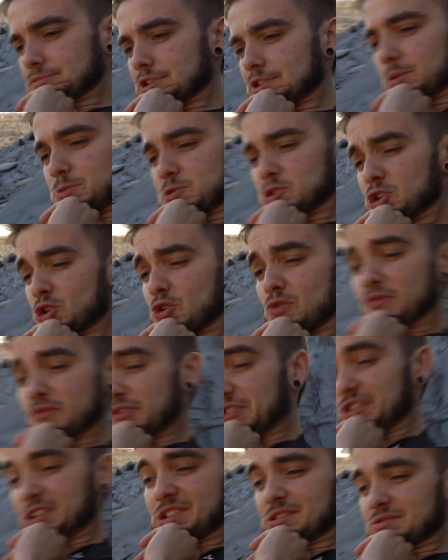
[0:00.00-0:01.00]
I'm just
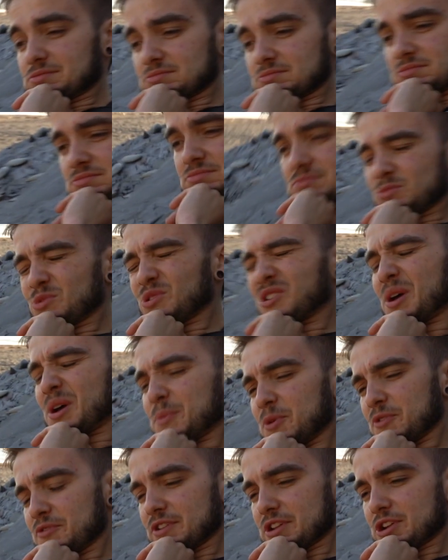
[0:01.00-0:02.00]
comfy. Well, I'm
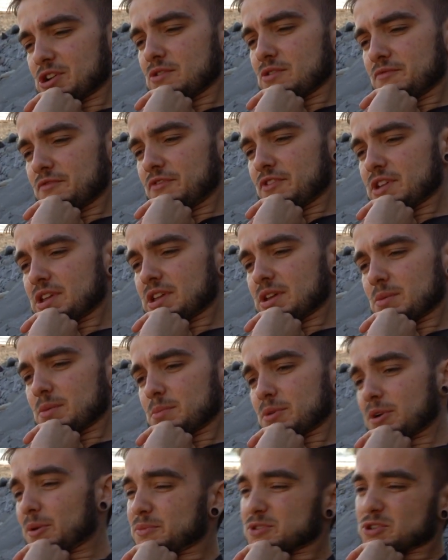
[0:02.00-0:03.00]
not really comfy,
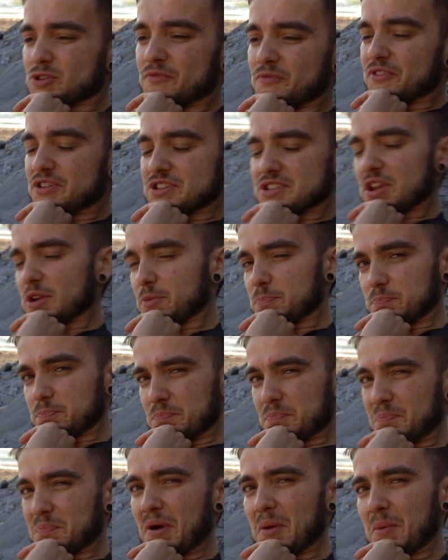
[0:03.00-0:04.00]
but I'm as comfy as I
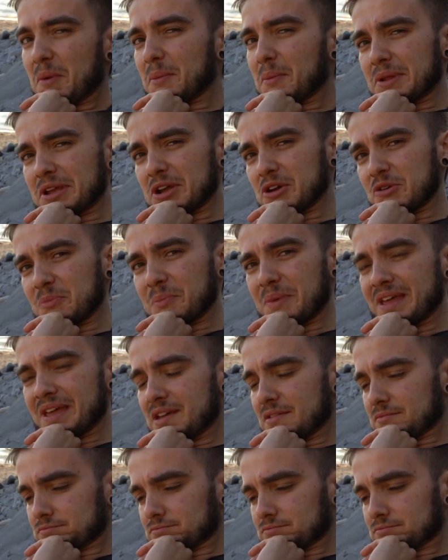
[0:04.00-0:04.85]
probably could be.